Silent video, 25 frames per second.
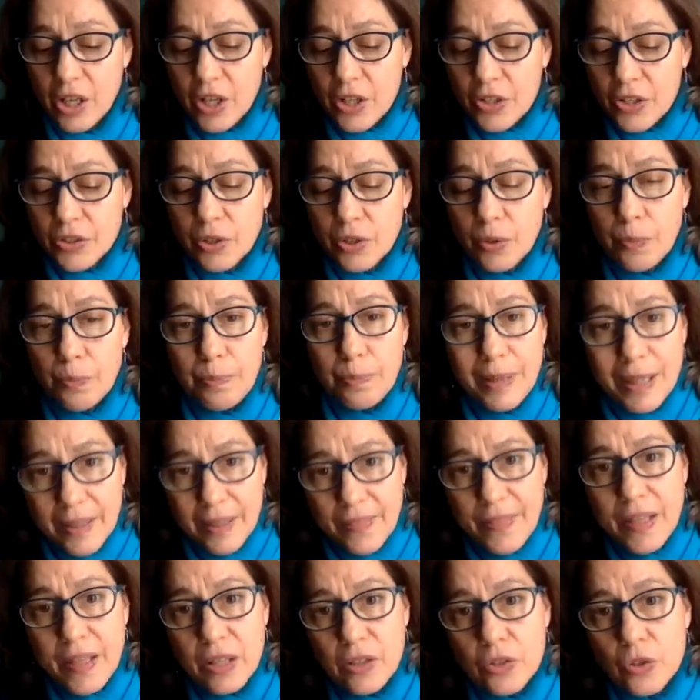So big
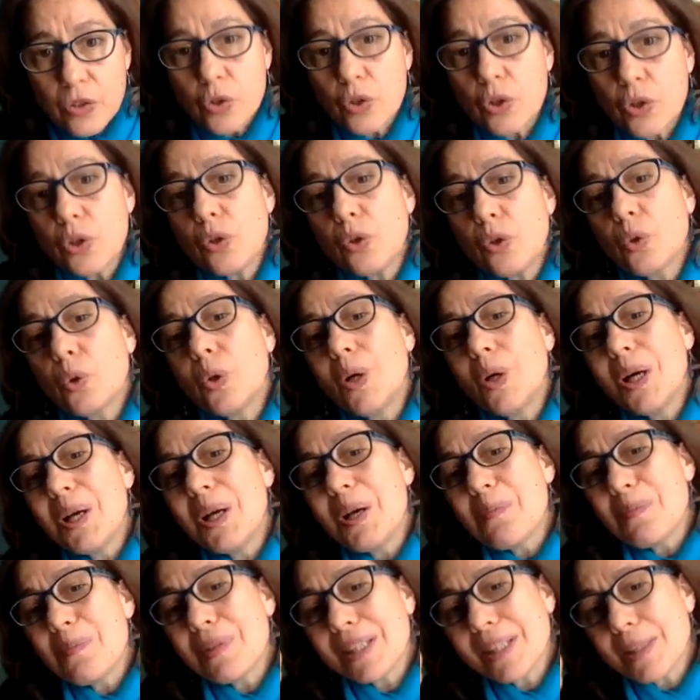things too,
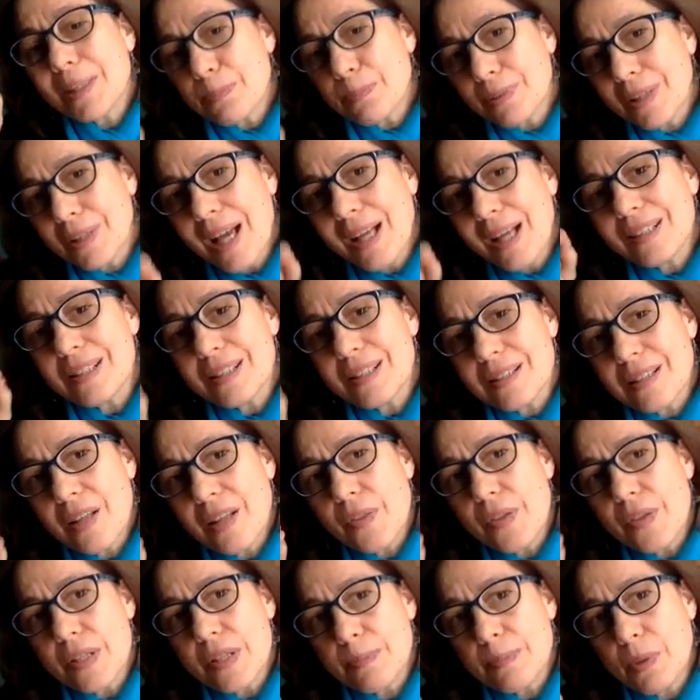but the practice on
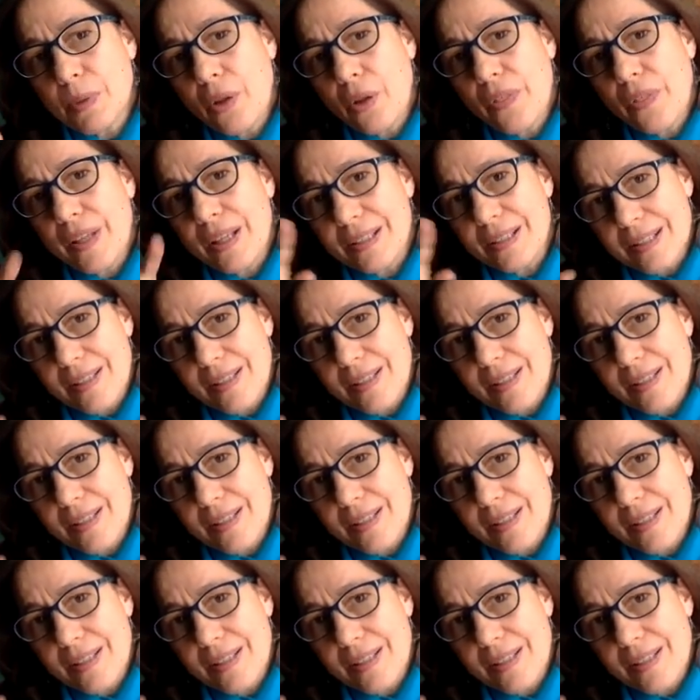the small things.